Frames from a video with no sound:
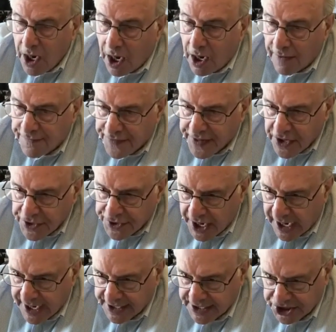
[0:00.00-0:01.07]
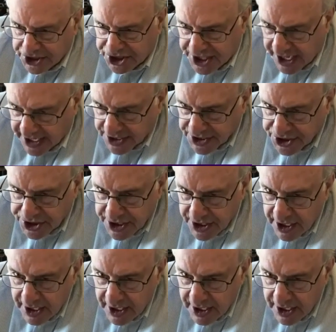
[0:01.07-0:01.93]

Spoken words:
of the United States.